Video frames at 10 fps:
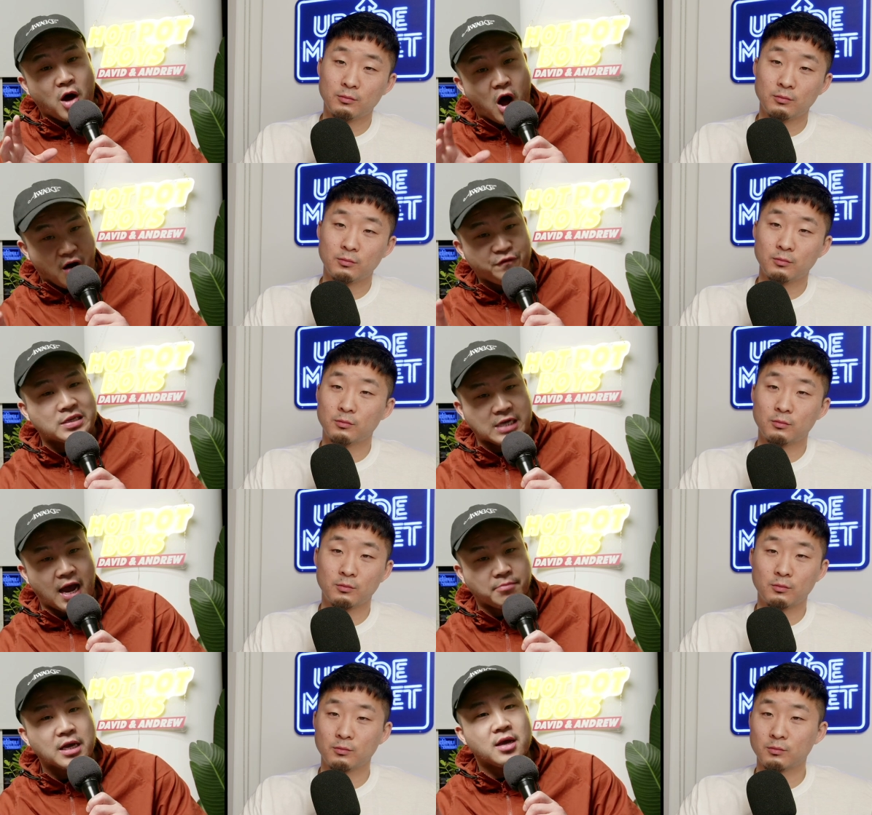
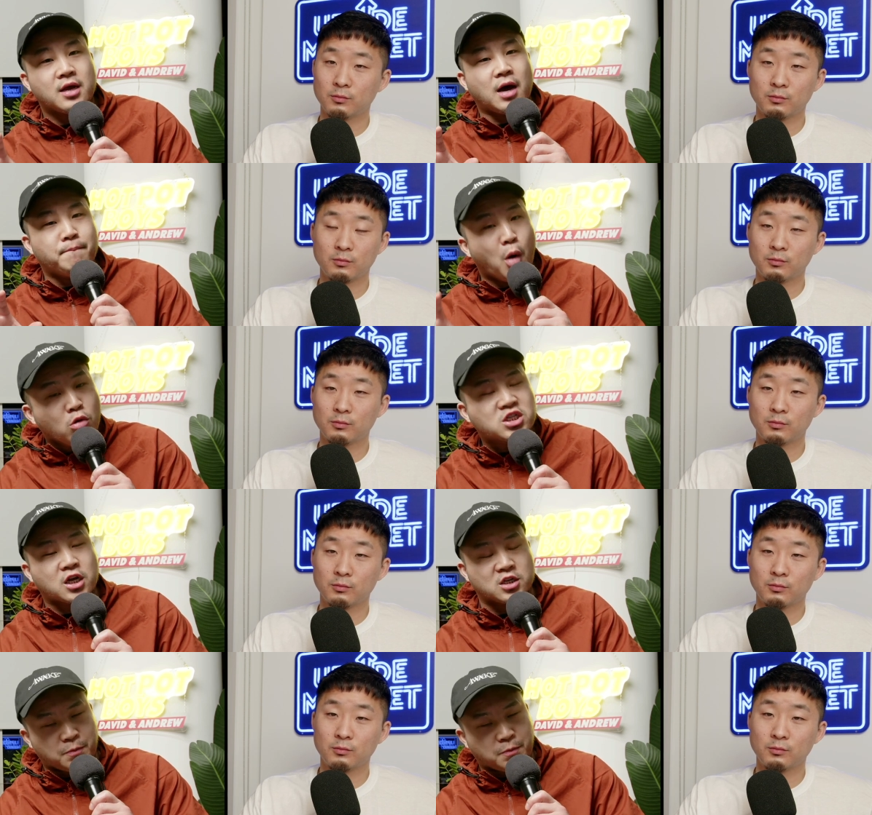Speaker 1: oftentimes most
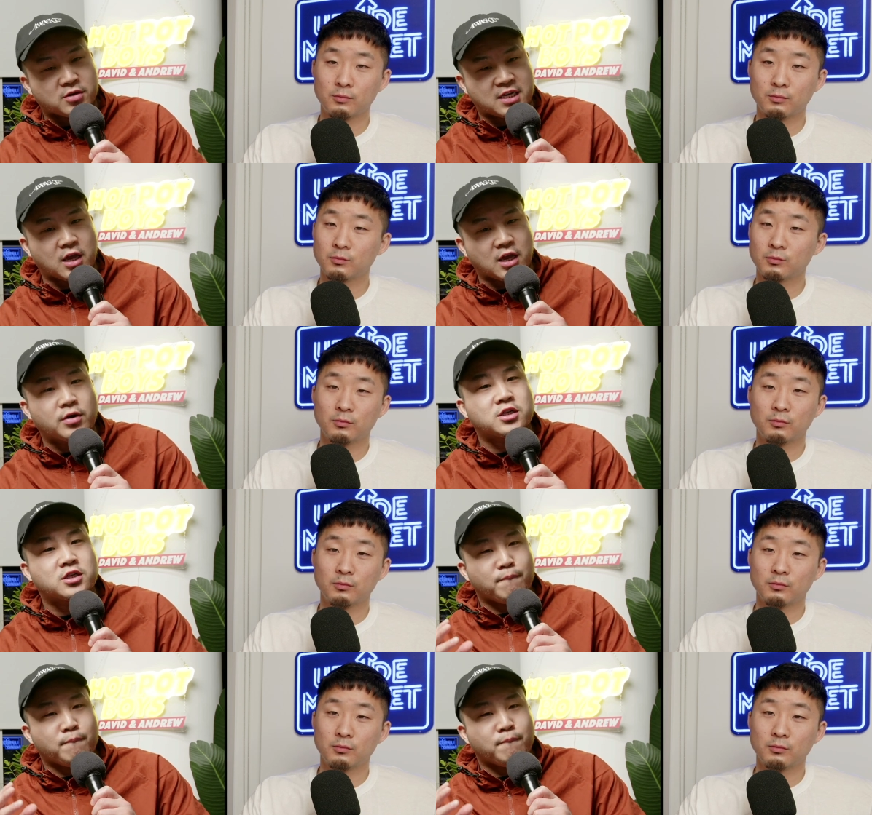conspiracy theories
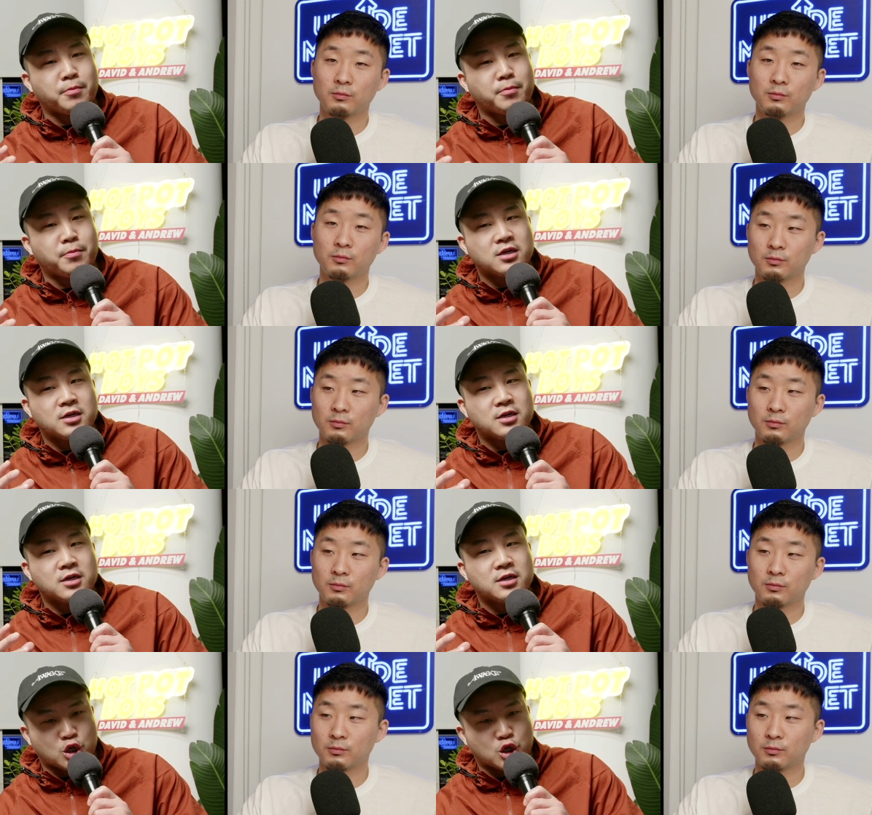pretty much
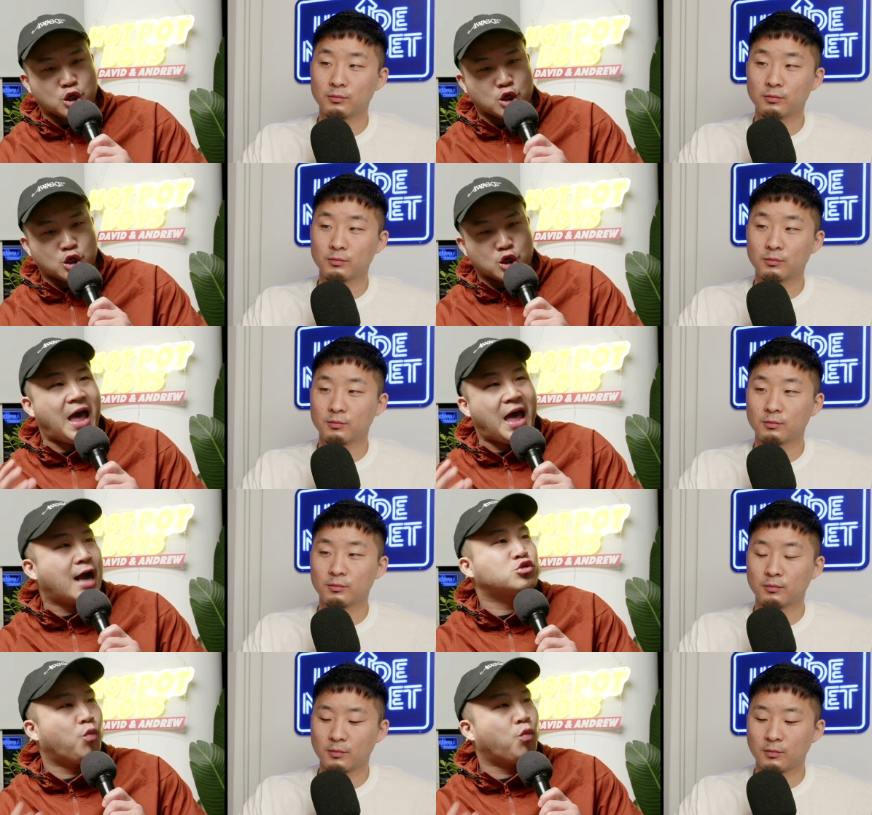detract from the
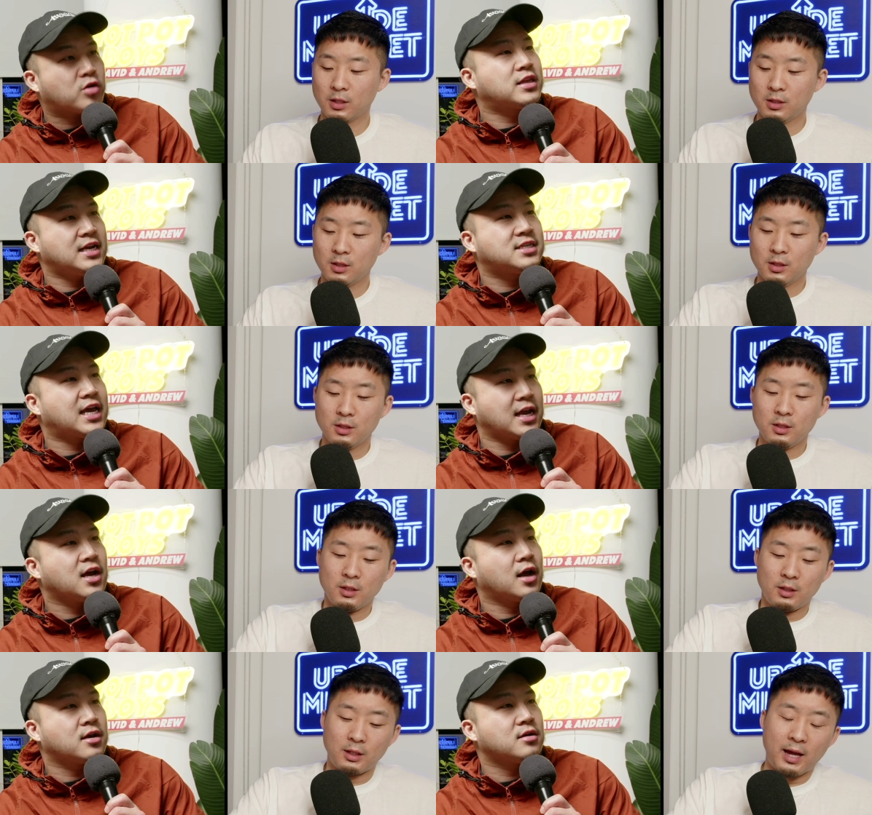actual work that needs to get
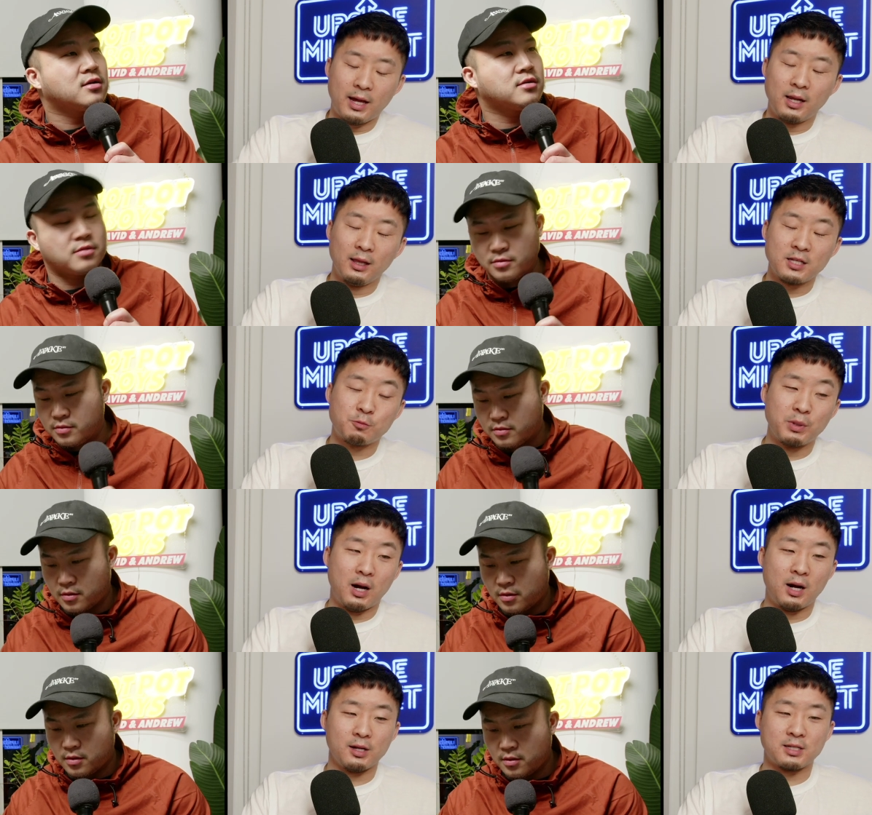done.
Speaker 2: Yeah, and let's be
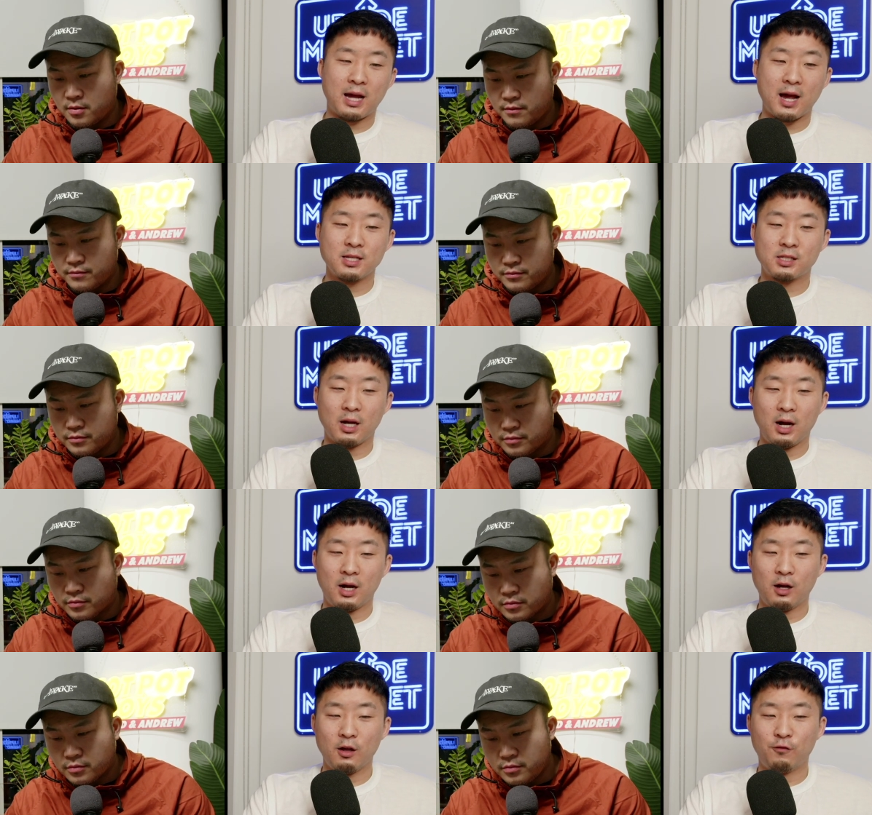honest, guys.
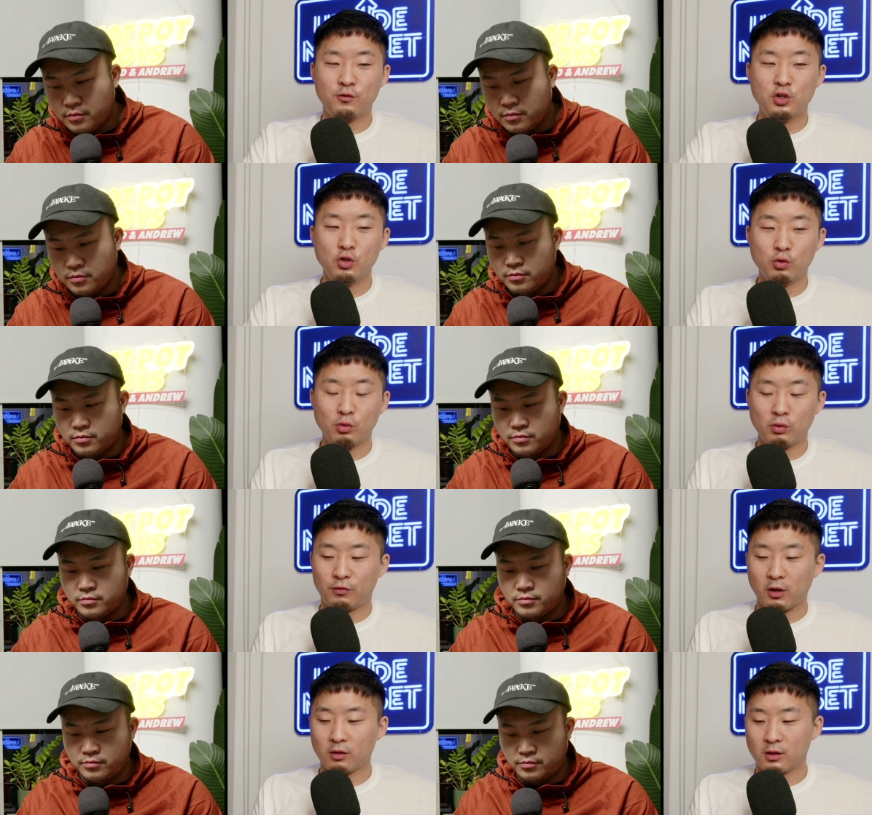Uh, if you, if
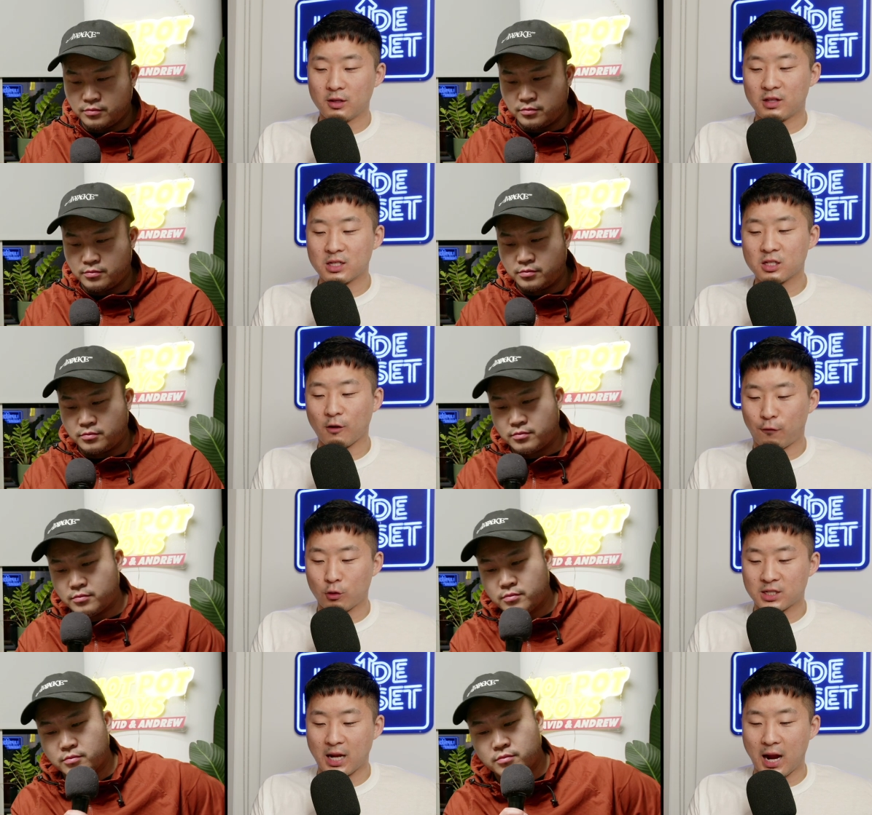they're, if this is the
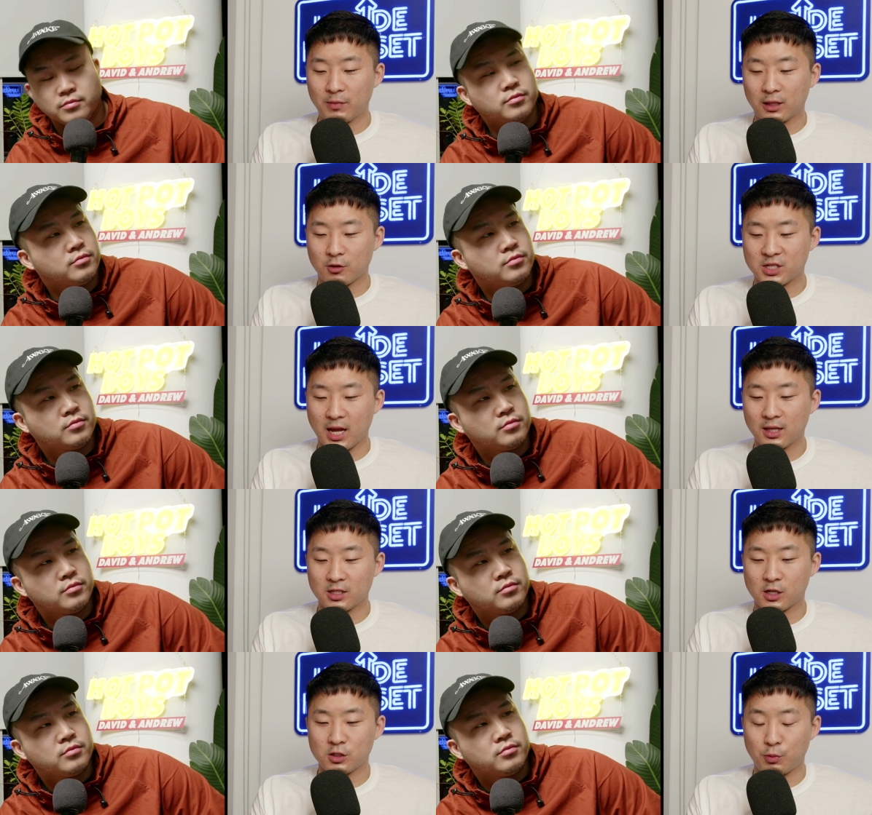first time that they're saying
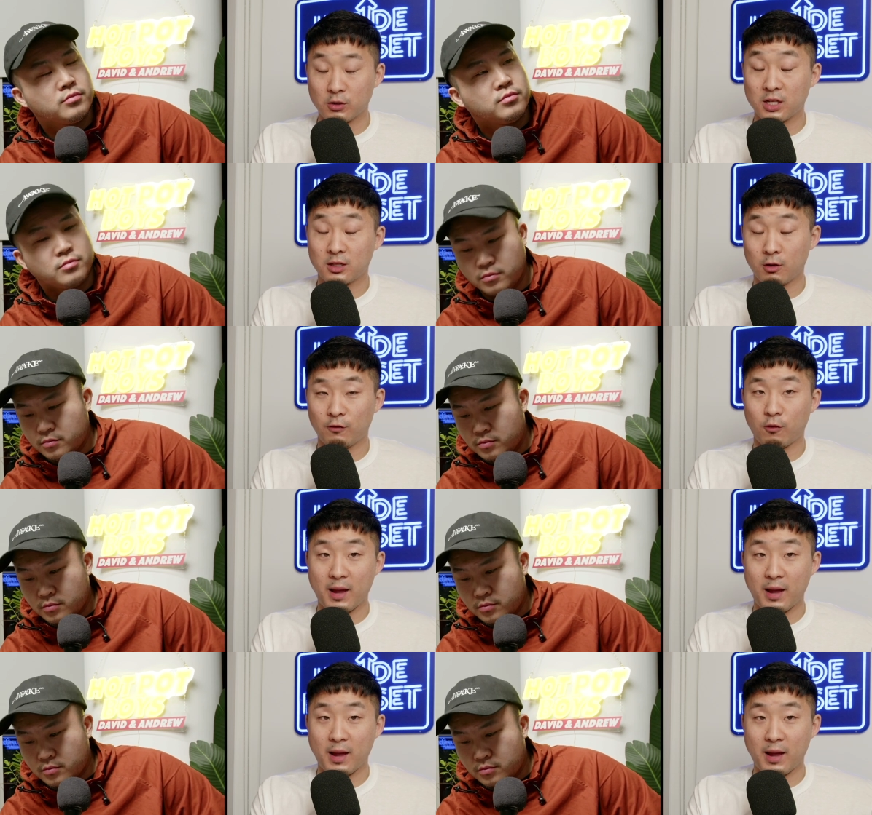this conspiracy theory for